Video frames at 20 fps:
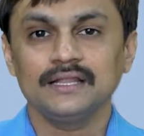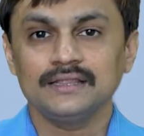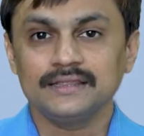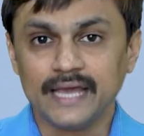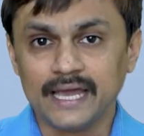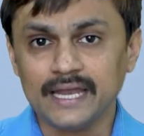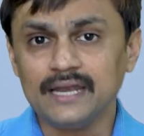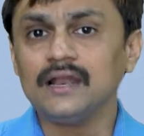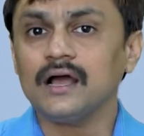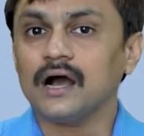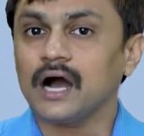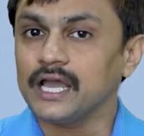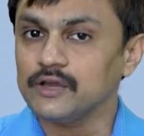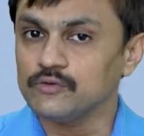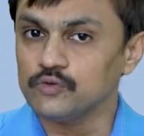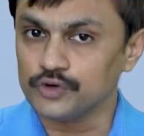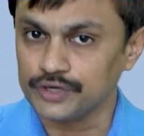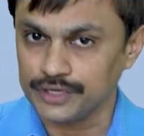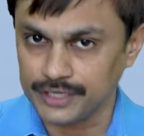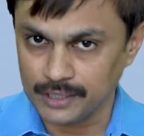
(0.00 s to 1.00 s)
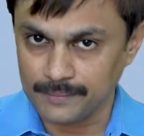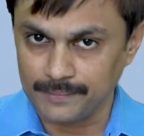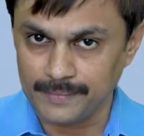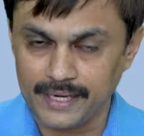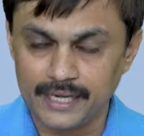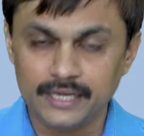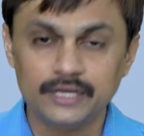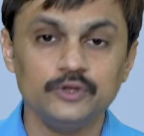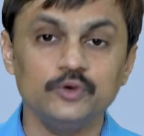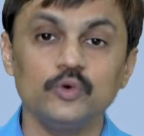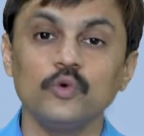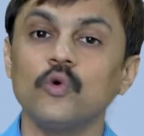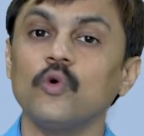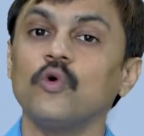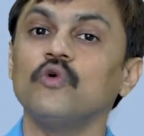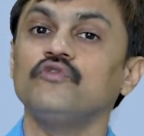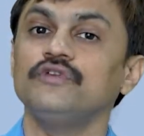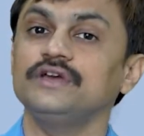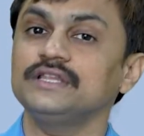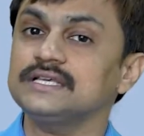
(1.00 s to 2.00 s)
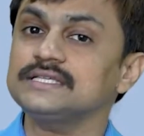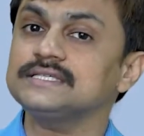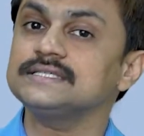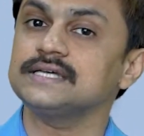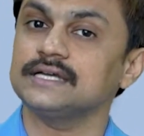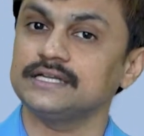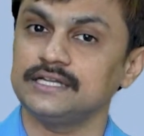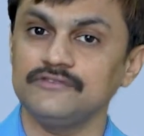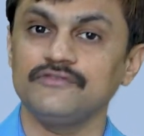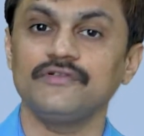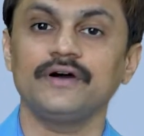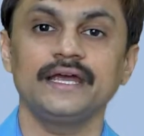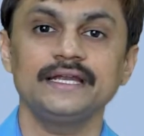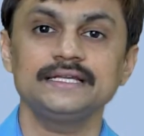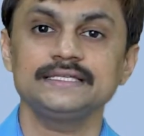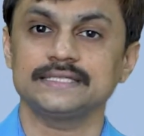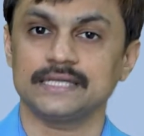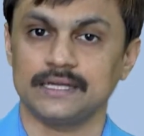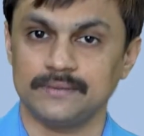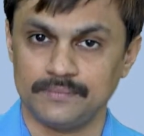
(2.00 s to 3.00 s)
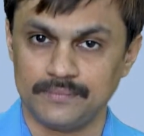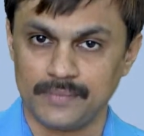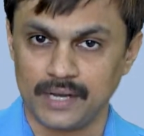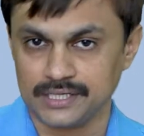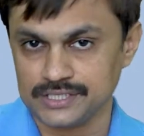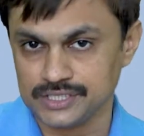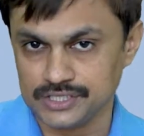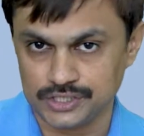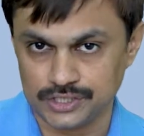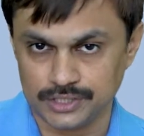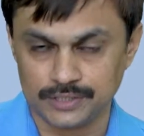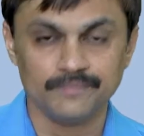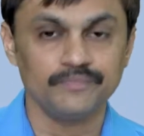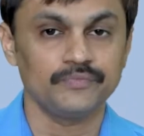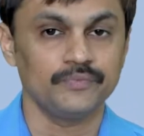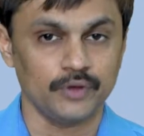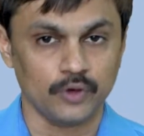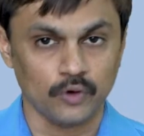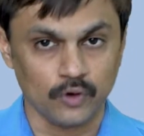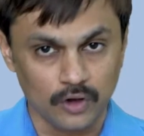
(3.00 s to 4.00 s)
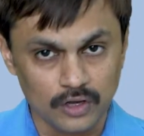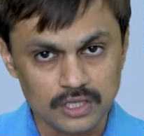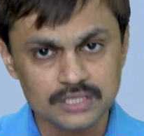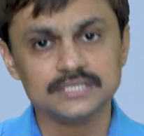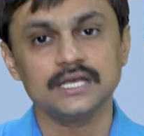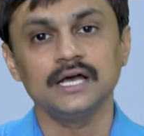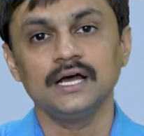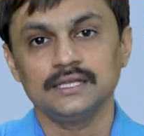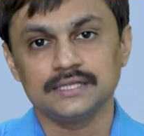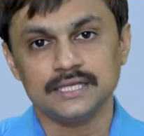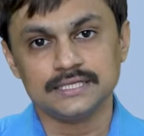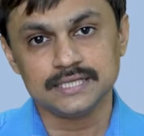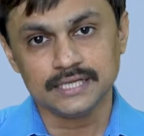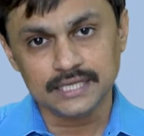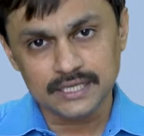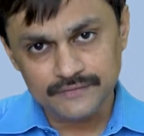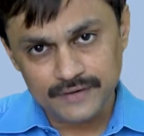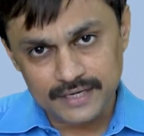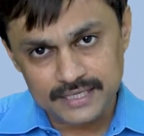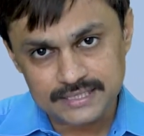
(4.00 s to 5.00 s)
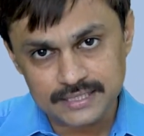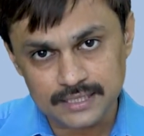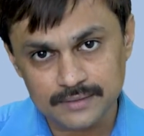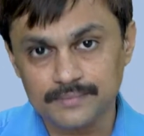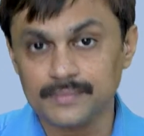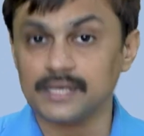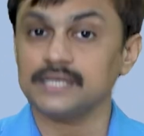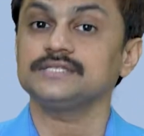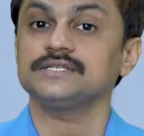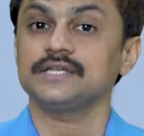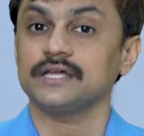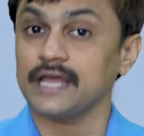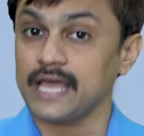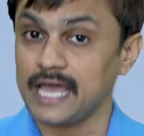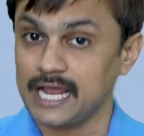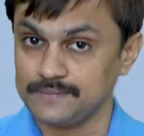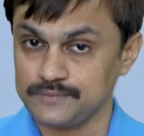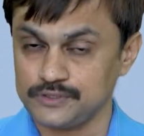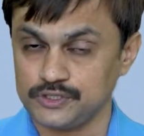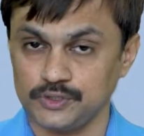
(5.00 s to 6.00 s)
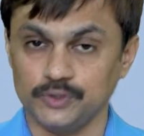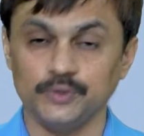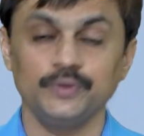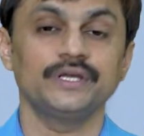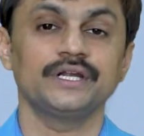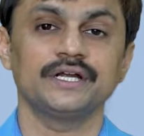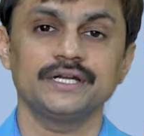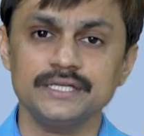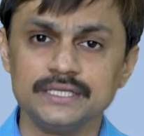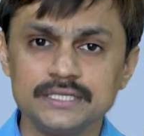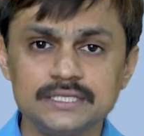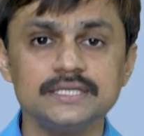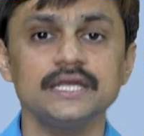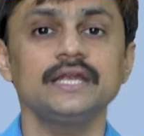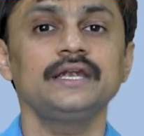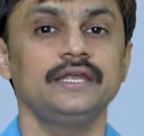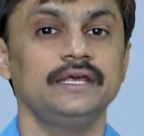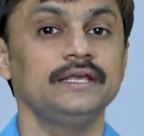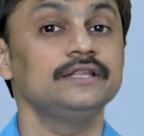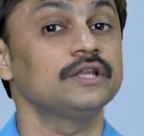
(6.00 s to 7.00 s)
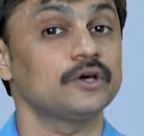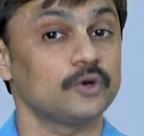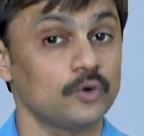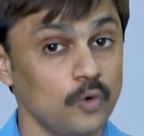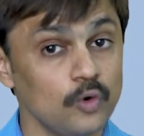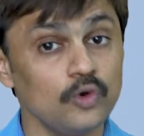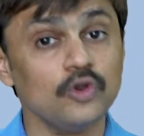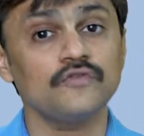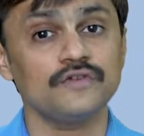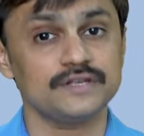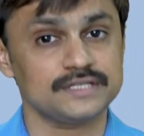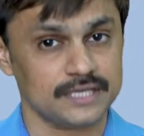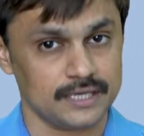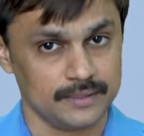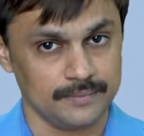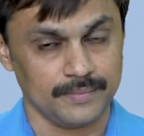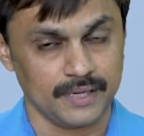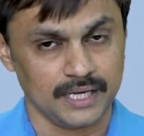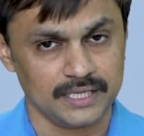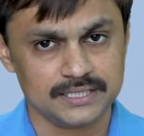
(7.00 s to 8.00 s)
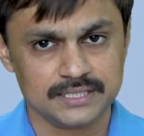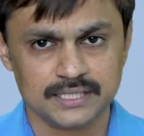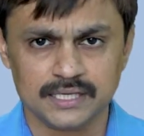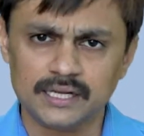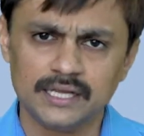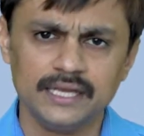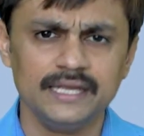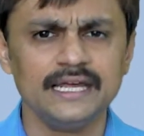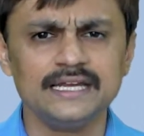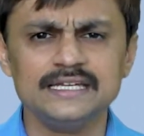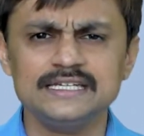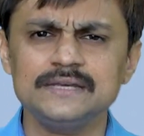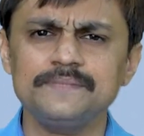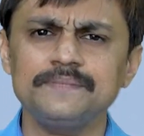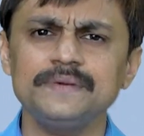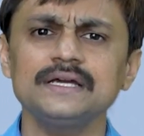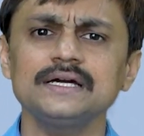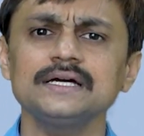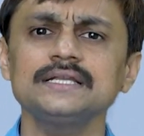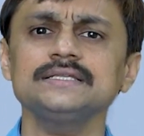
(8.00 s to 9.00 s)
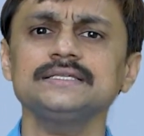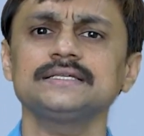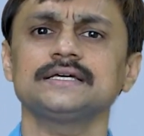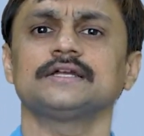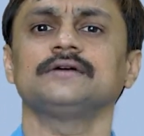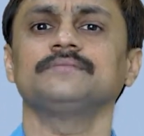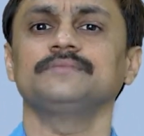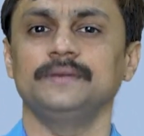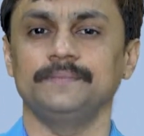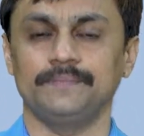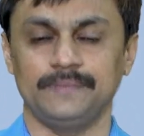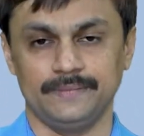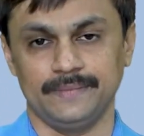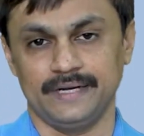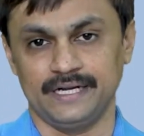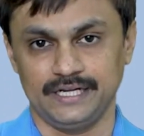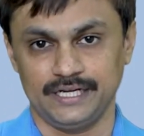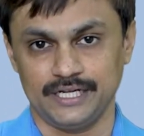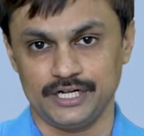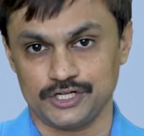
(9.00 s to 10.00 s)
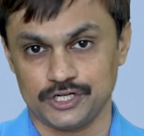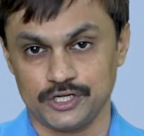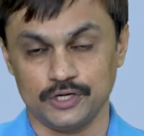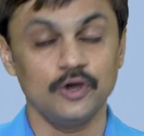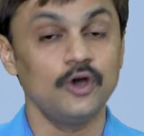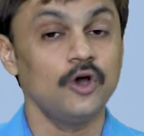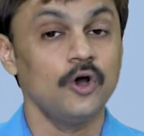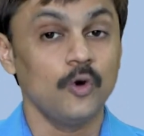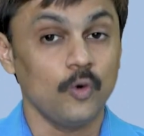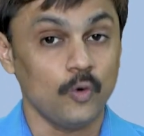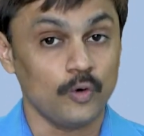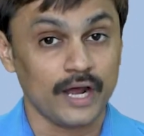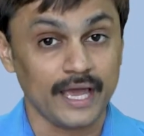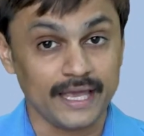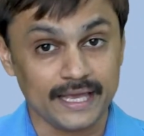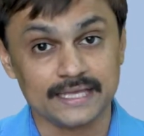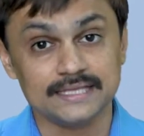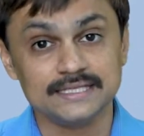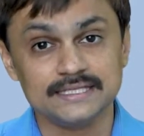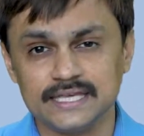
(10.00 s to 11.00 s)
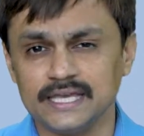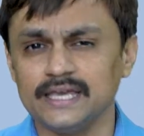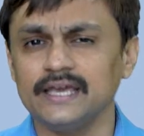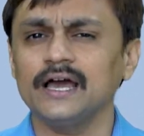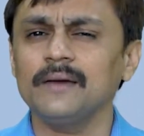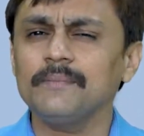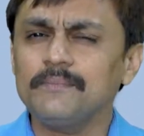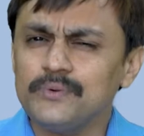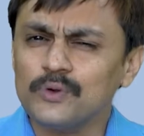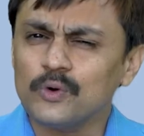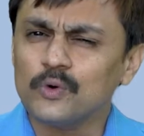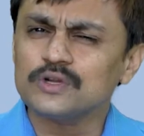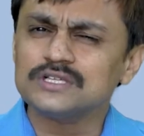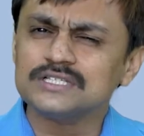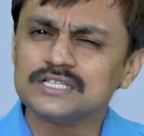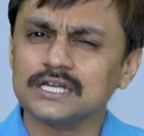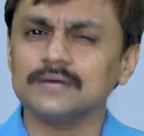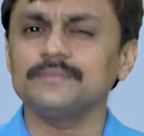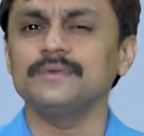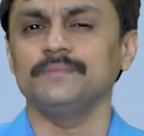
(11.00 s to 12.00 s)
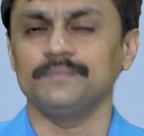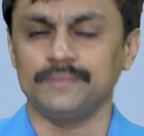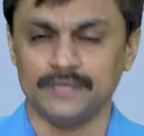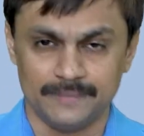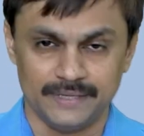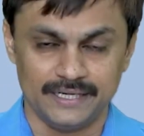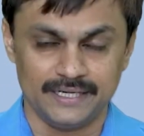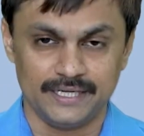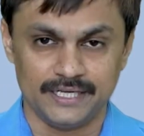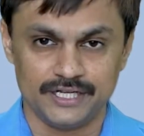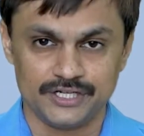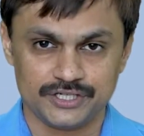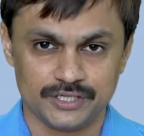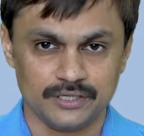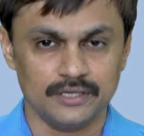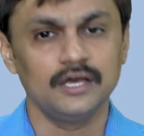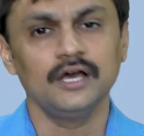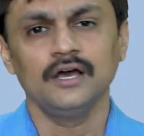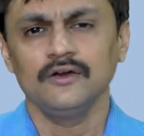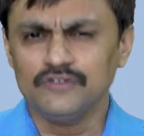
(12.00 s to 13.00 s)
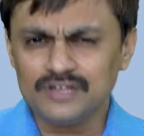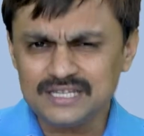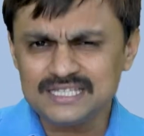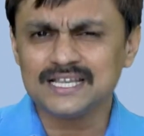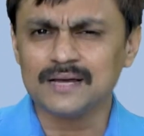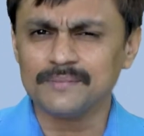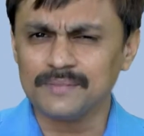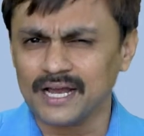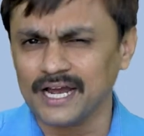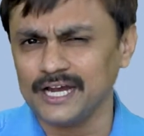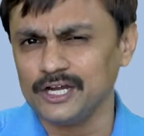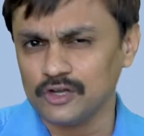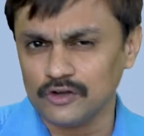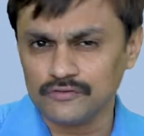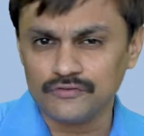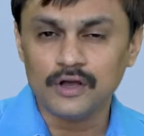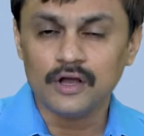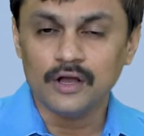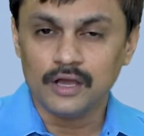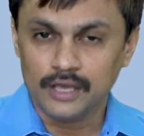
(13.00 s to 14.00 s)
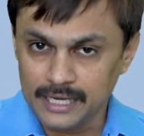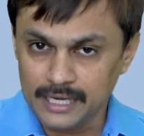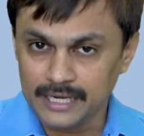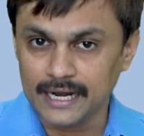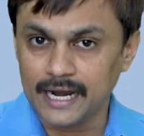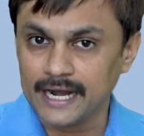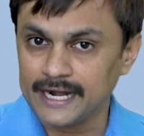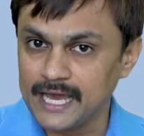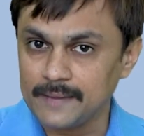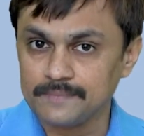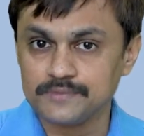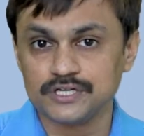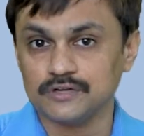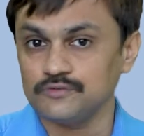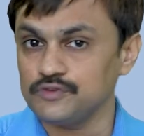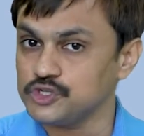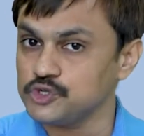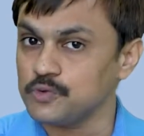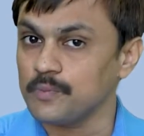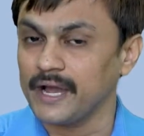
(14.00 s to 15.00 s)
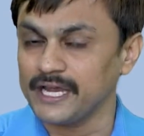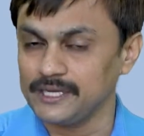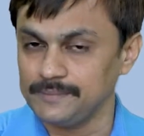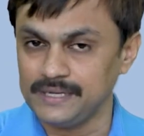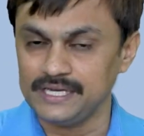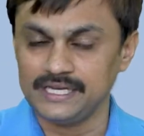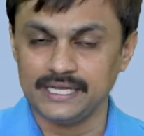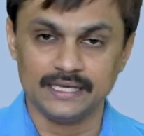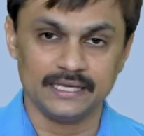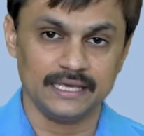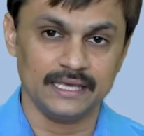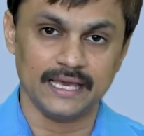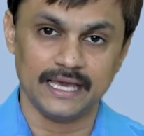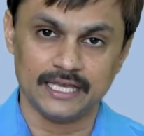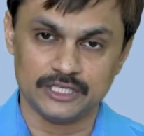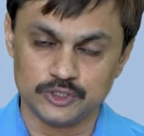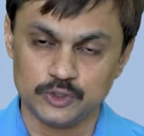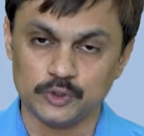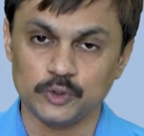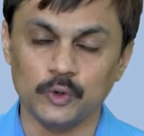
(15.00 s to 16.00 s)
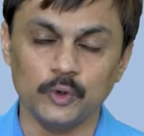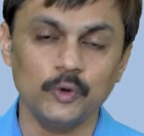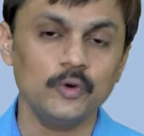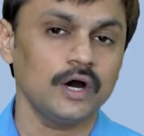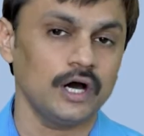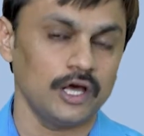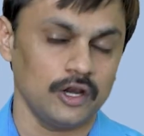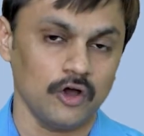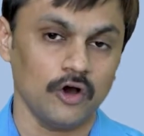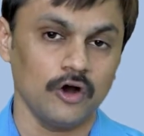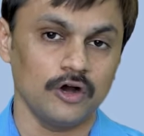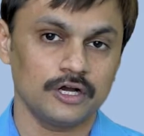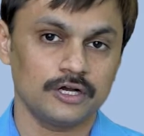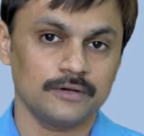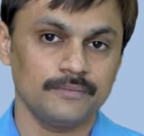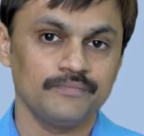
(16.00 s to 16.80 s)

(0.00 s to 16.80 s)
then I would recommend you go with a Certified Scrum Master, because the Certified Scrum Master helps you in understanding the role of a Scrum Master in a typical Scrum implementation, or I can say a pure Scrum implementation with some kind of adaption which you might be taking as you go along.